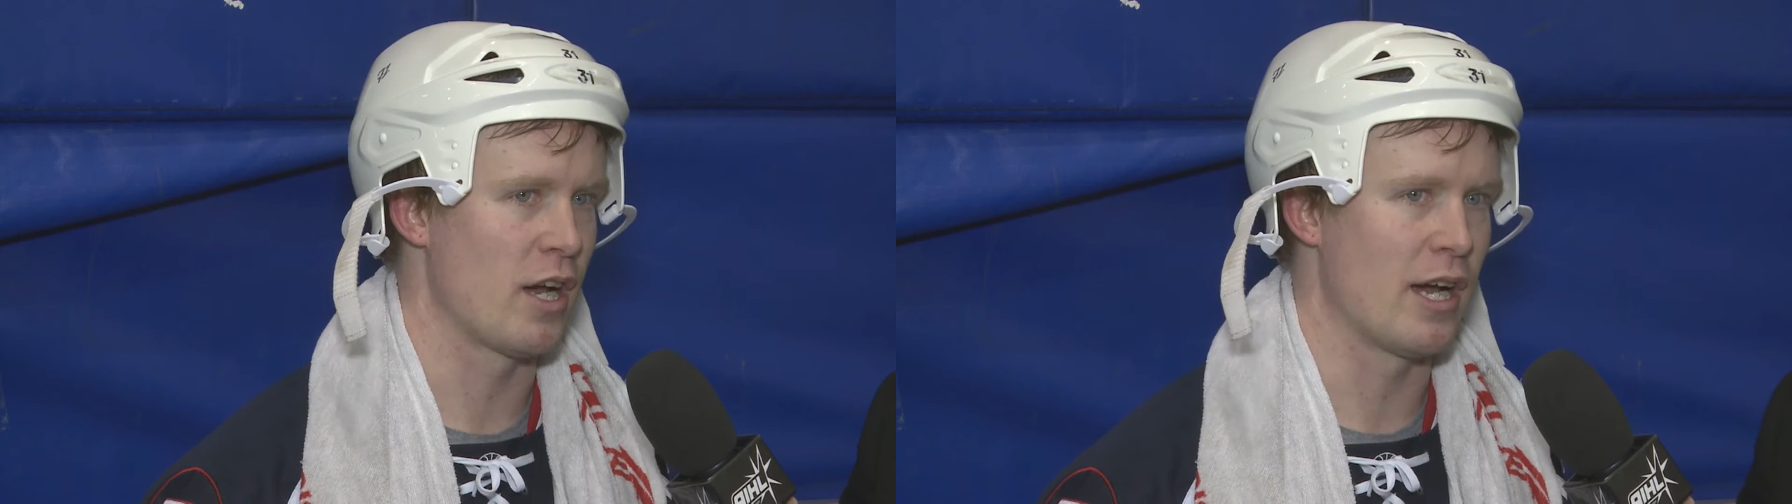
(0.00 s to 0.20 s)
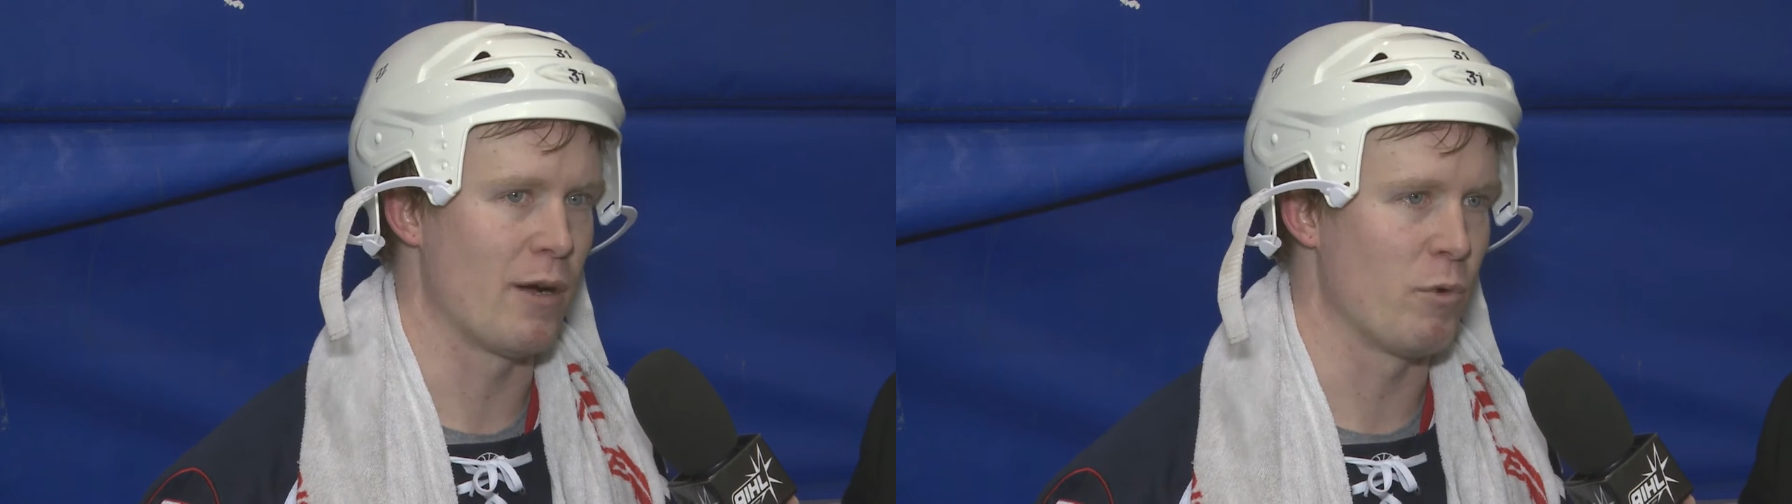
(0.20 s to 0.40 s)

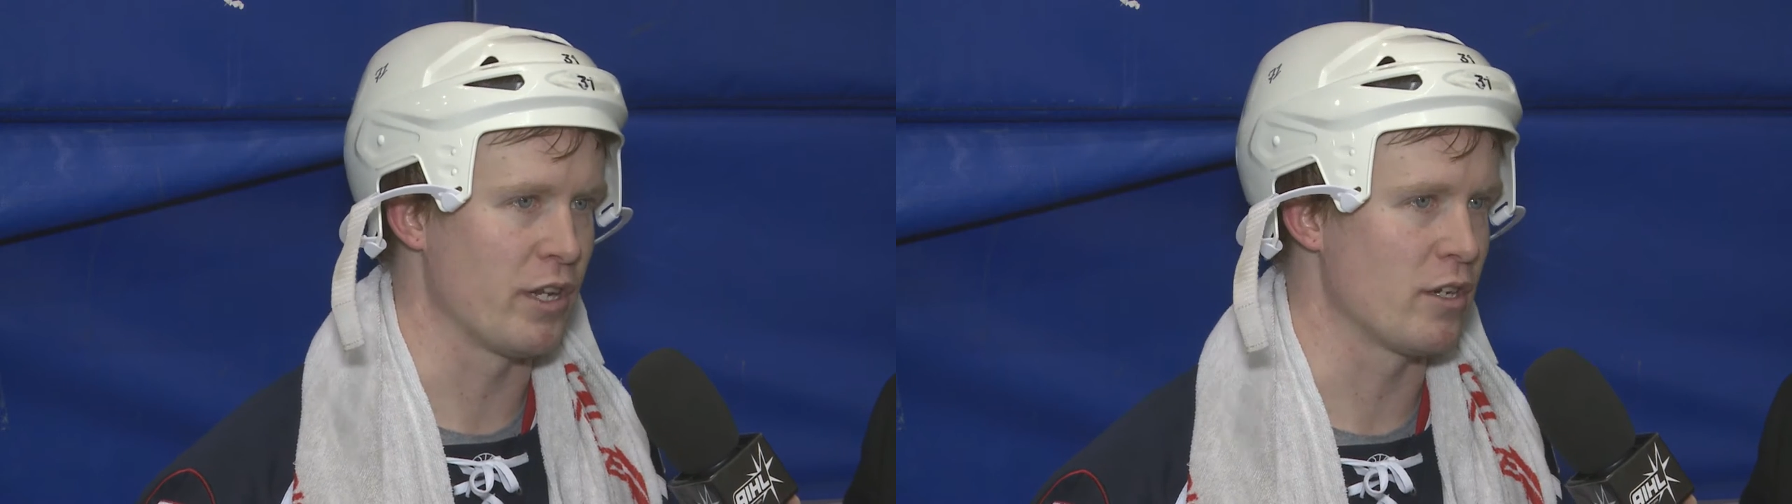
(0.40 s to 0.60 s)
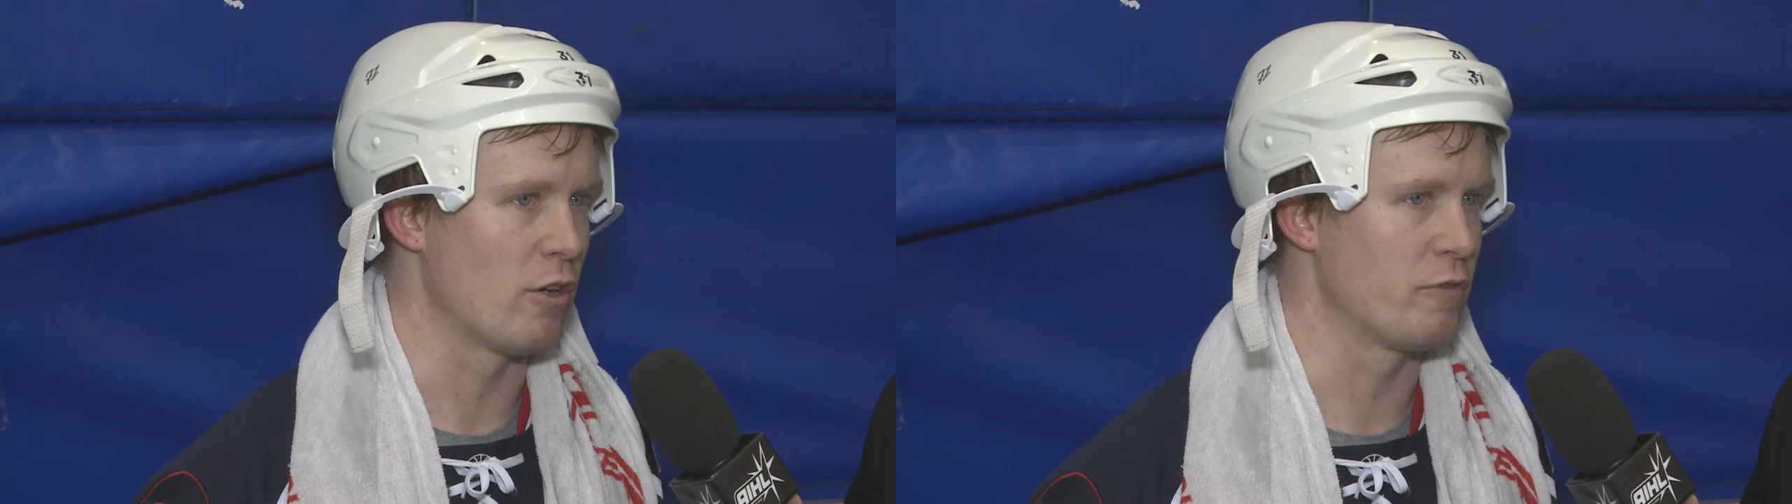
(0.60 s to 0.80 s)
Uh,
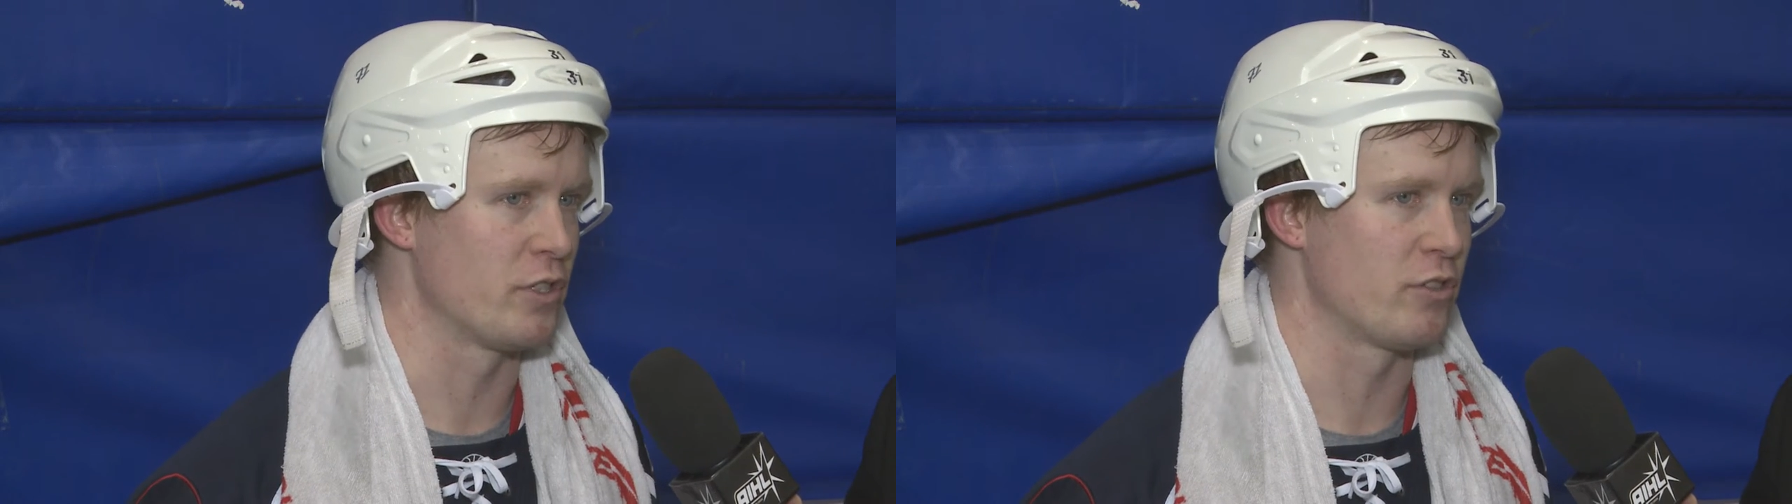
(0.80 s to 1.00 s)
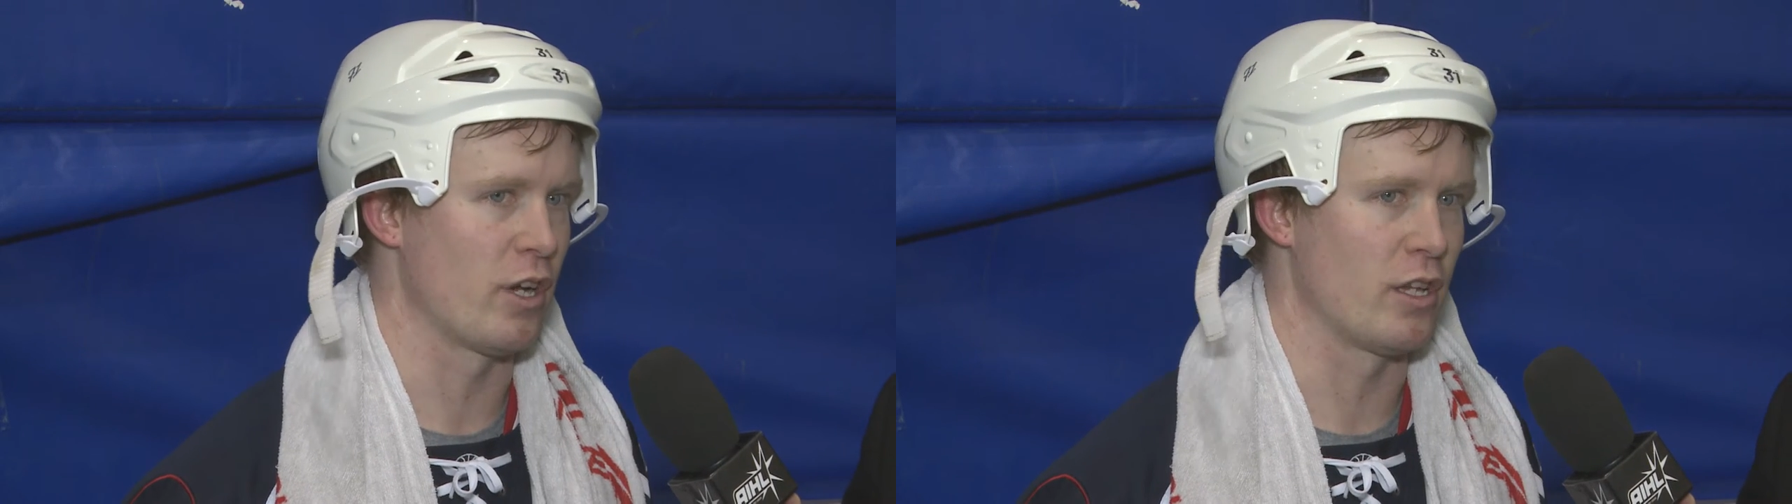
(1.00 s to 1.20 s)
winning gold for
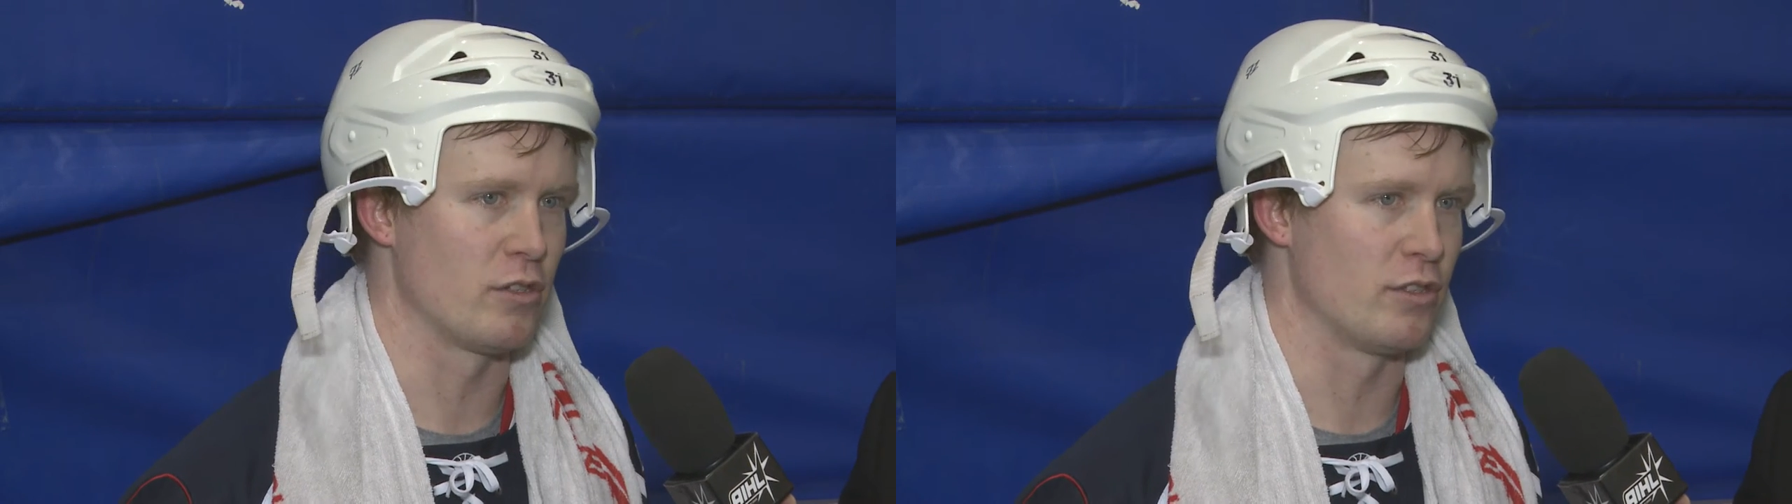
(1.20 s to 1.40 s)
Australia